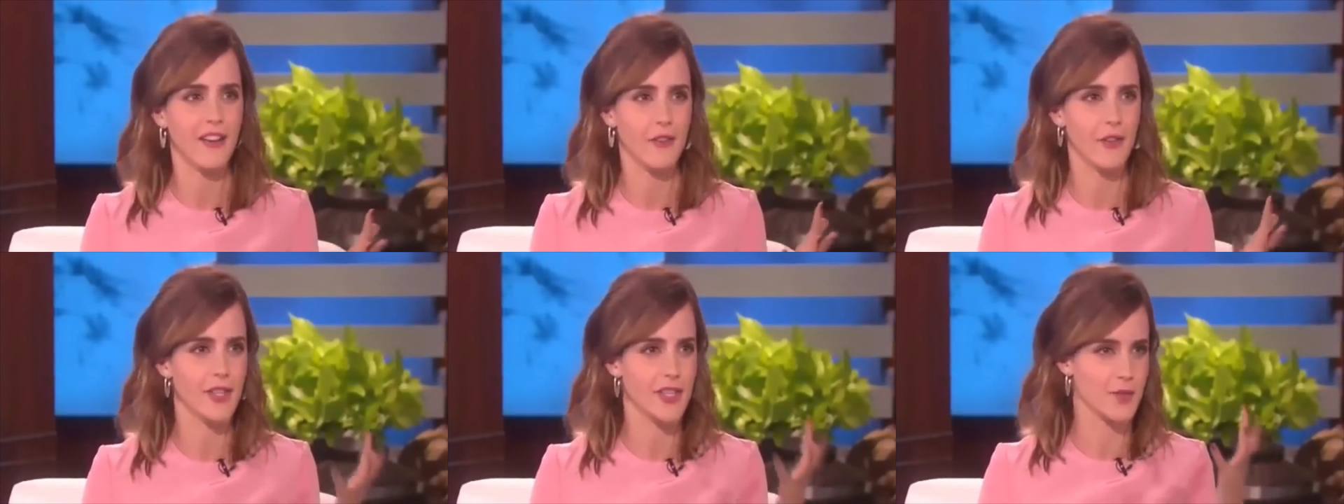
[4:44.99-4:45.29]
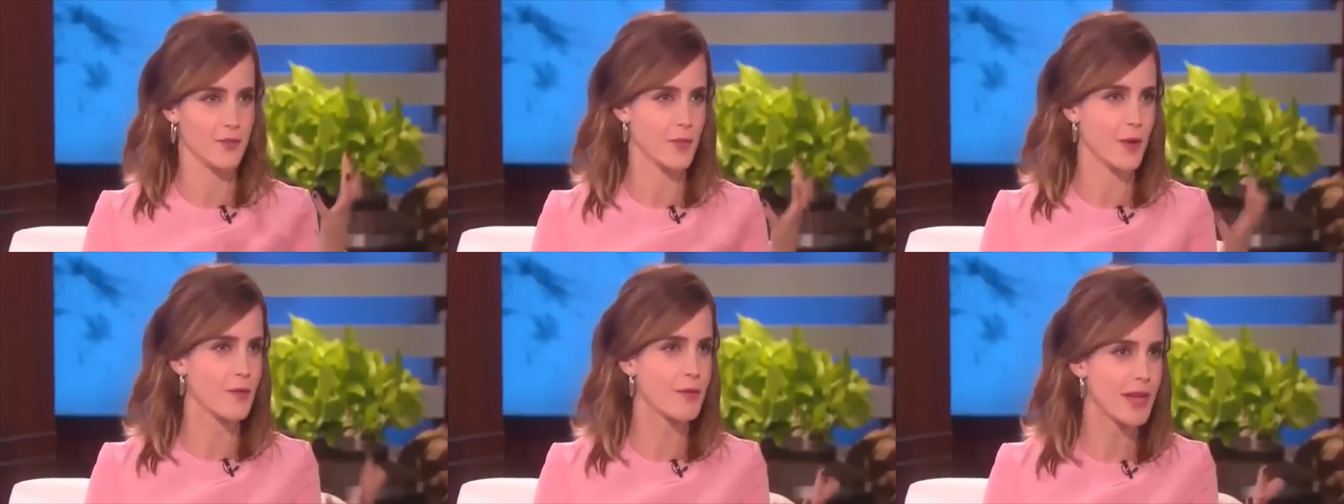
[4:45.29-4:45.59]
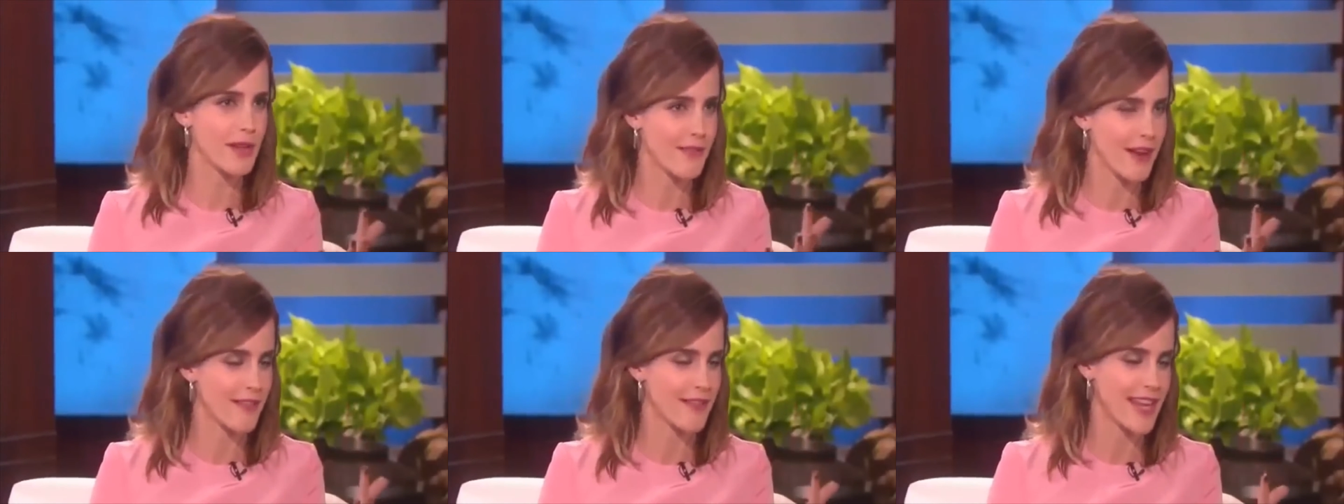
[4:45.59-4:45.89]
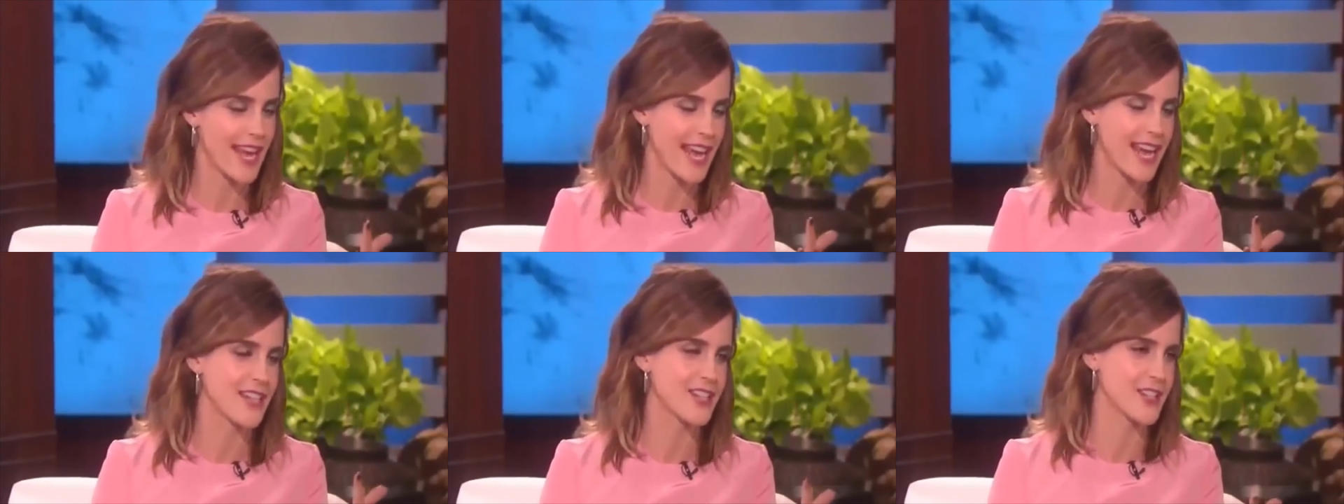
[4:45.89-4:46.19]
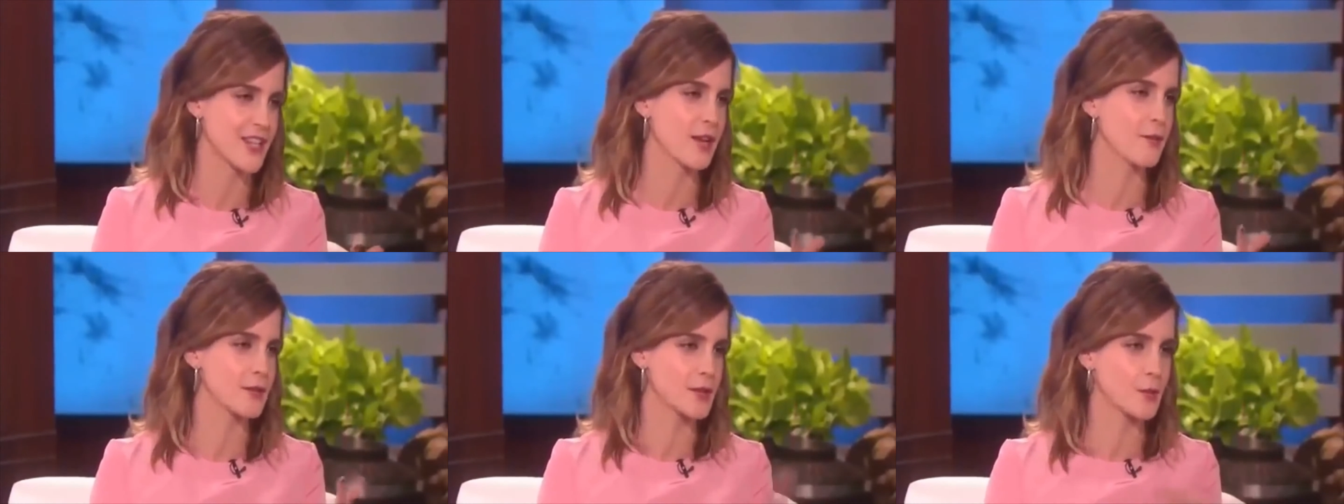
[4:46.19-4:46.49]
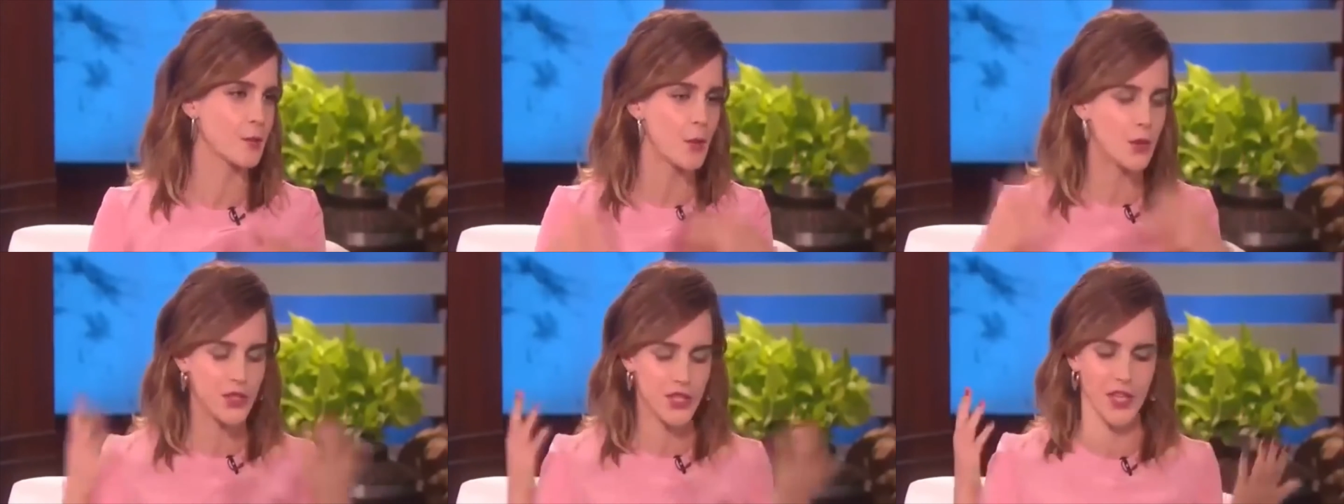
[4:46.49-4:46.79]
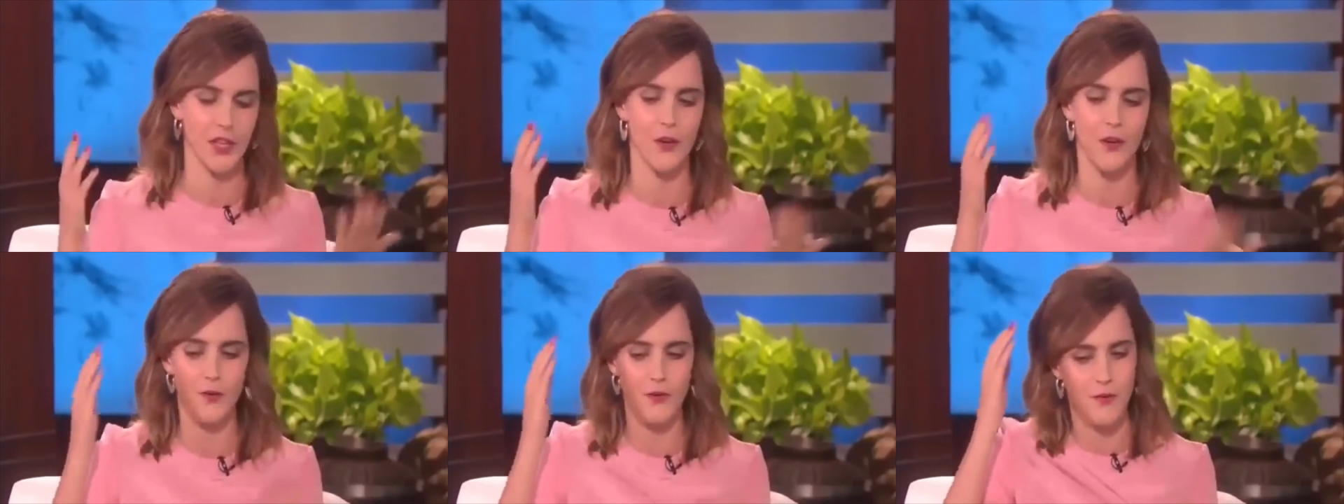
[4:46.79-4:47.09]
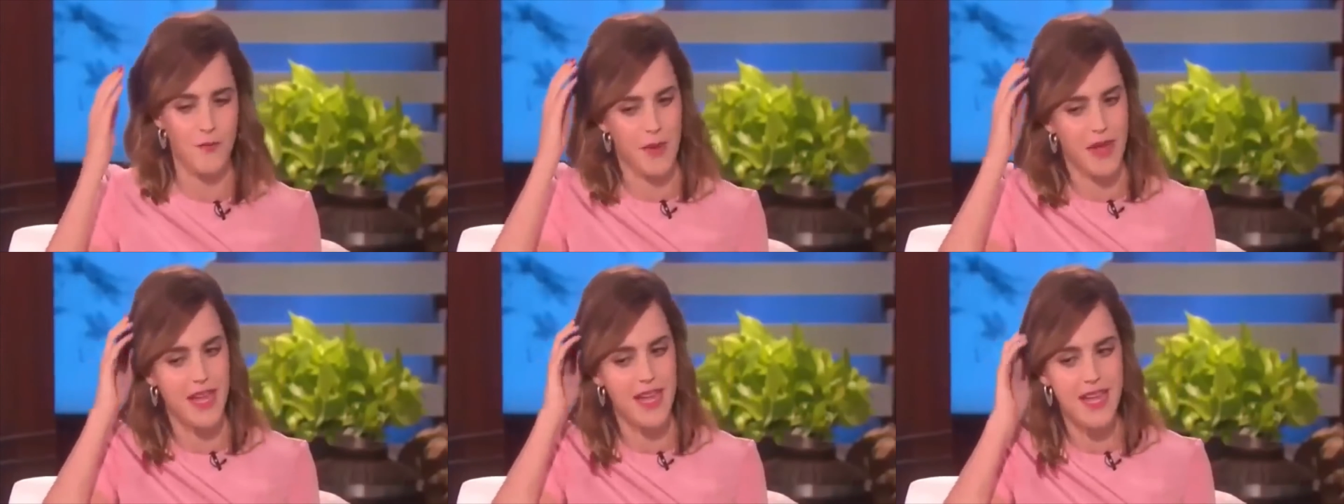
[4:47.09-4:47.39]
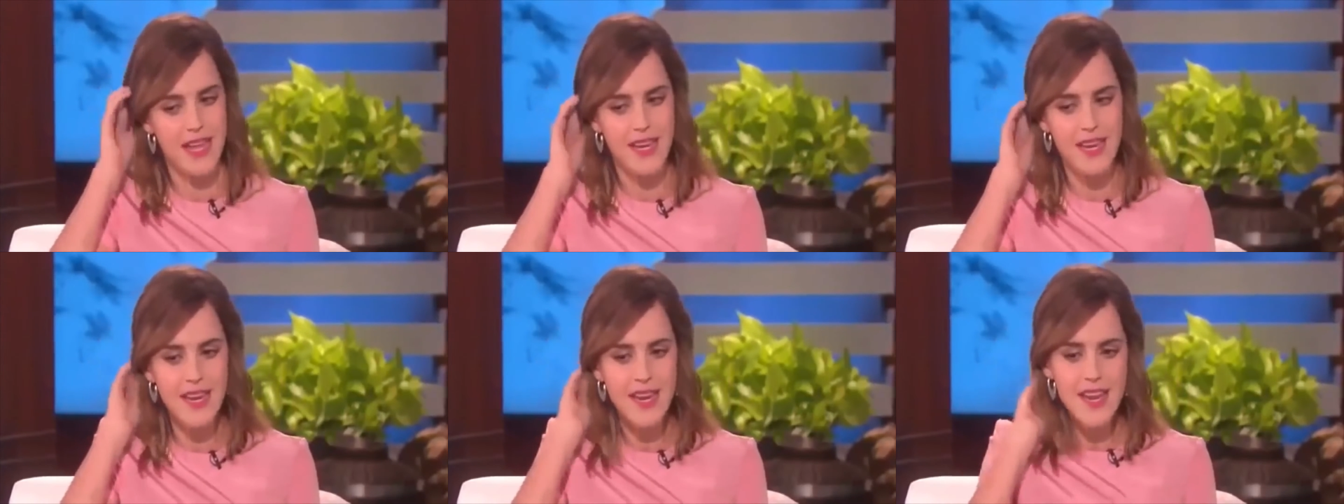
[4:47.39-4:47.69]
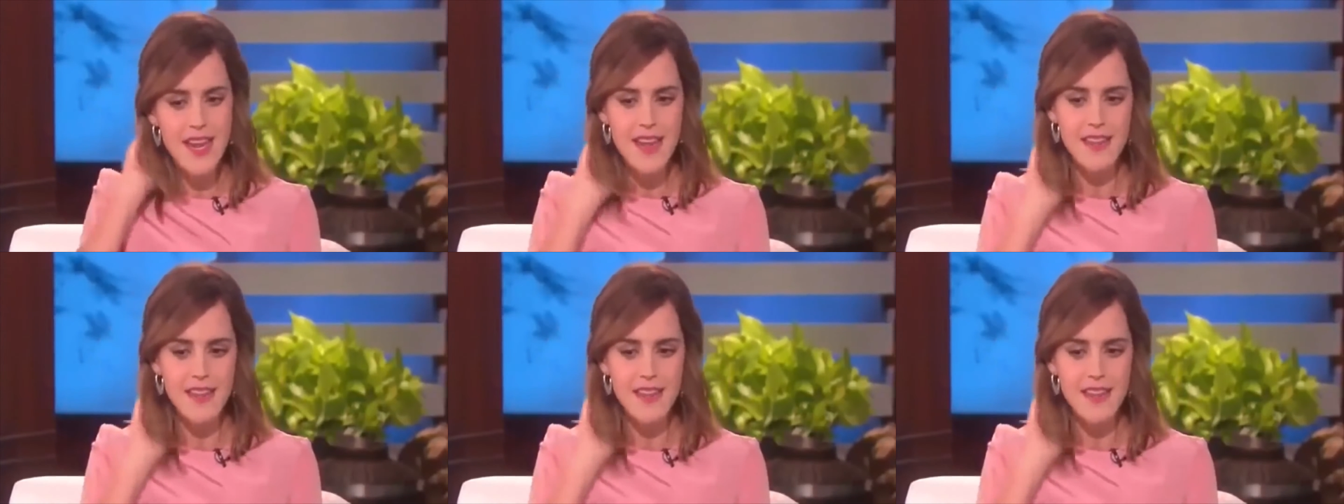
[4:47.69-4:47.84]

which is probably around the age that I was watching it on repeat,